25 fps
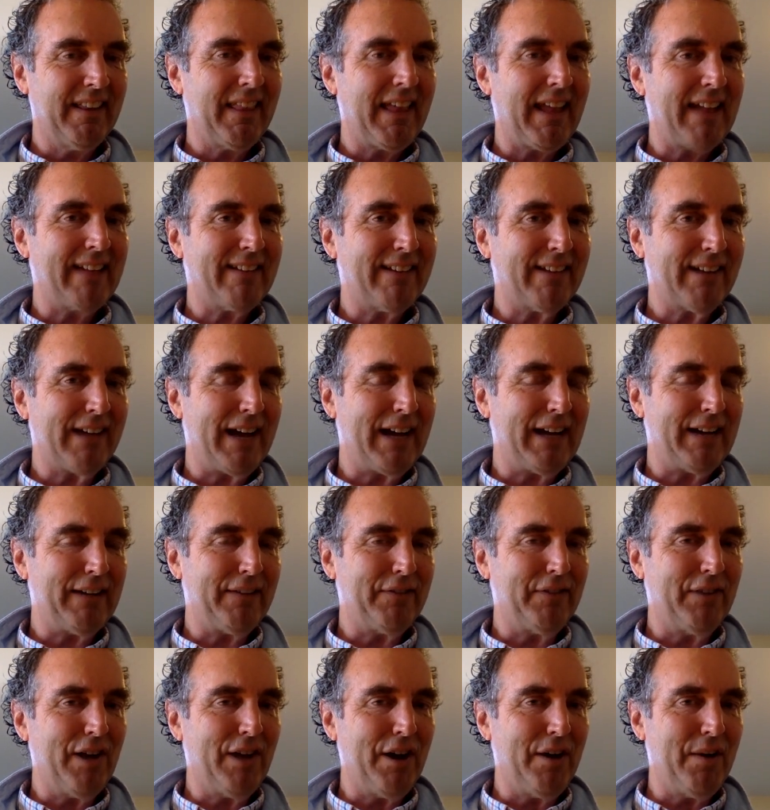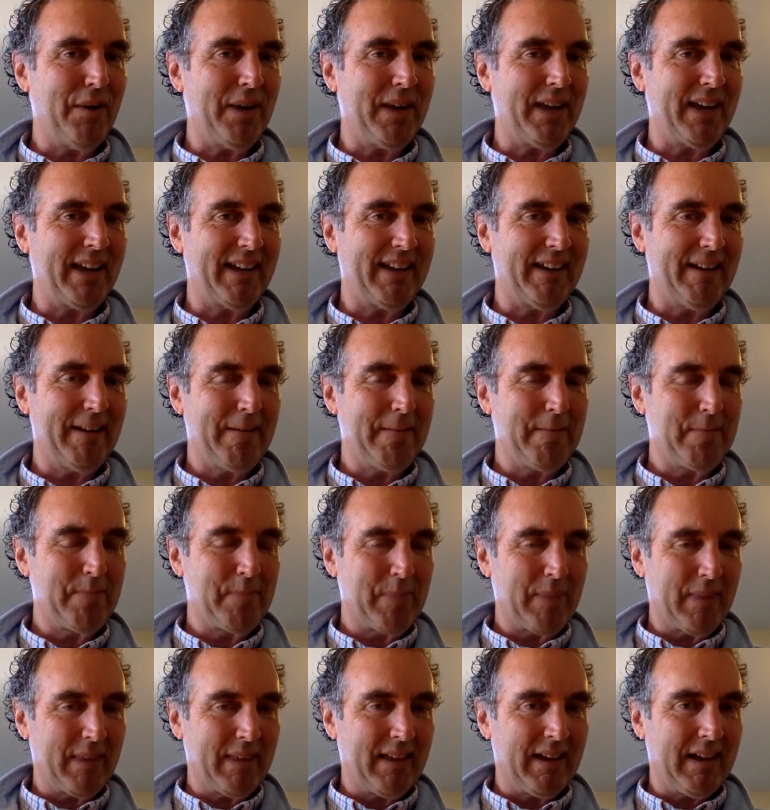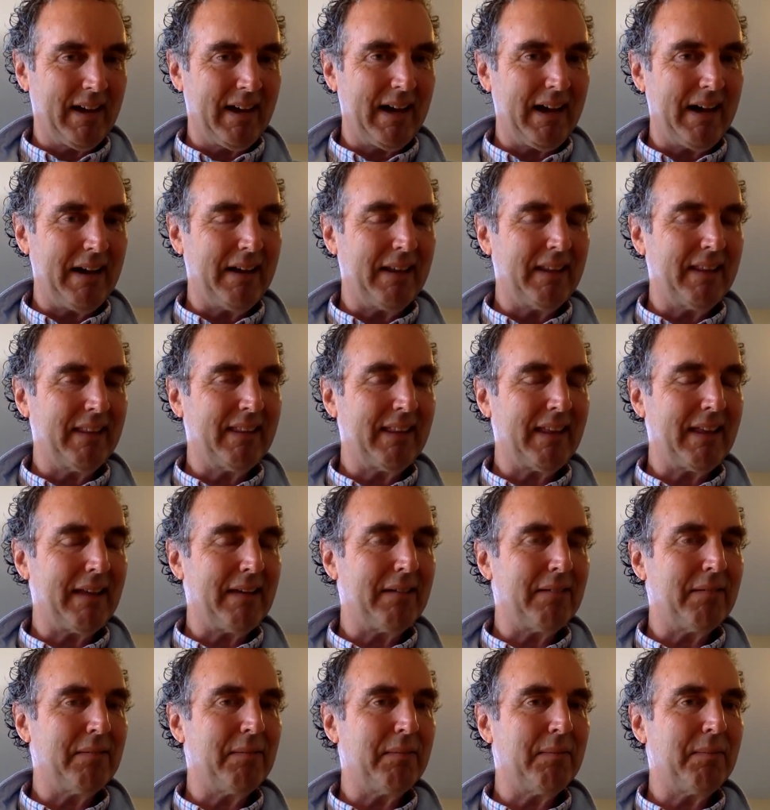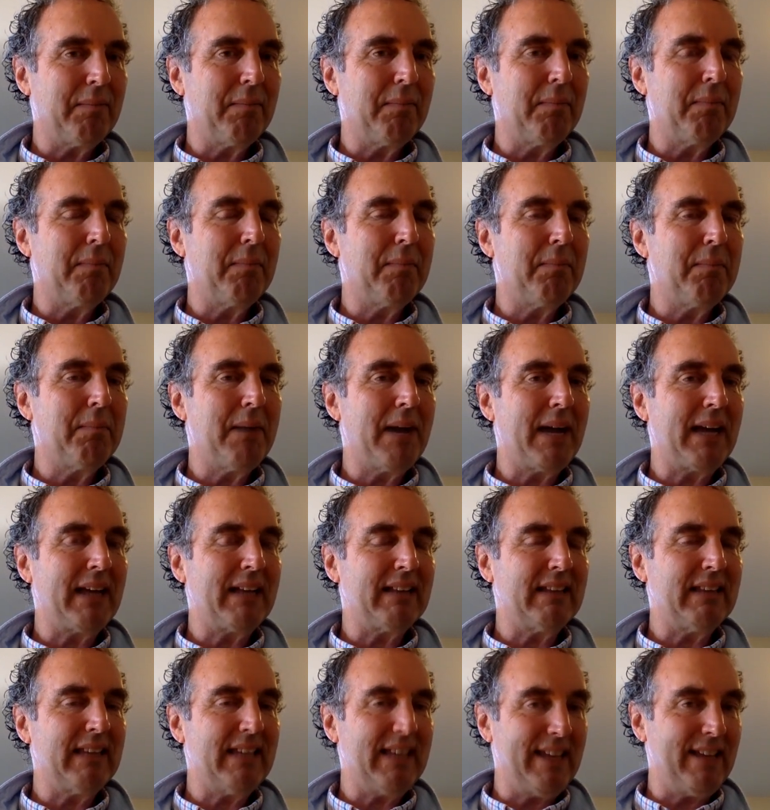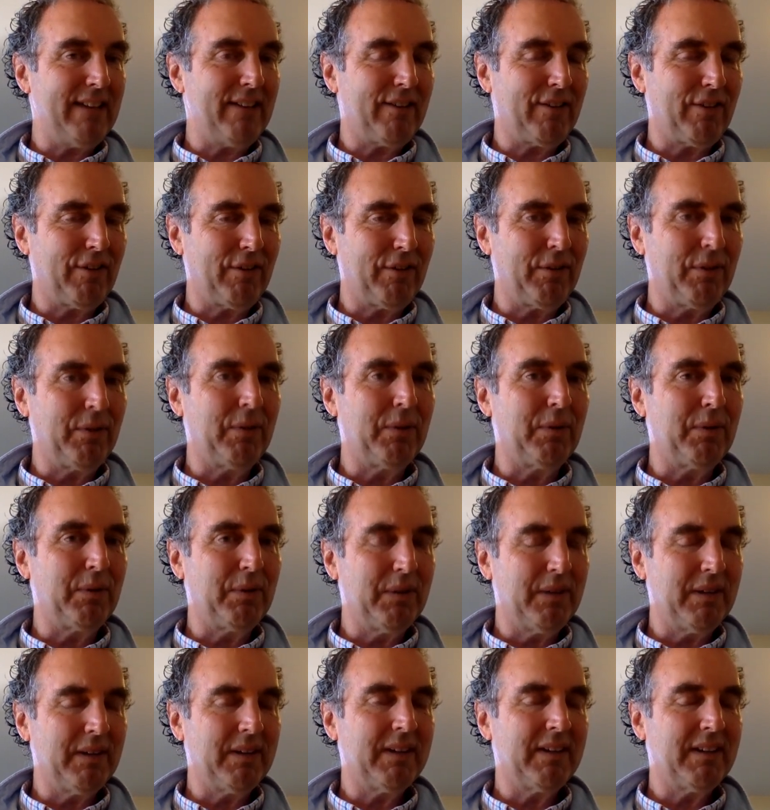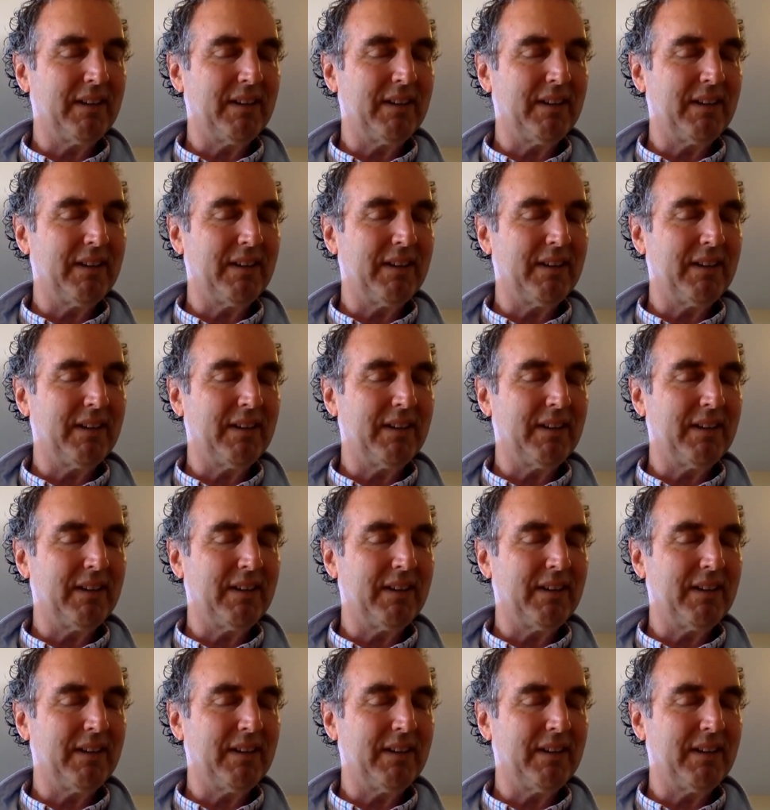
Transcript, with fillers: That's a kind of knowing uh, that might lead to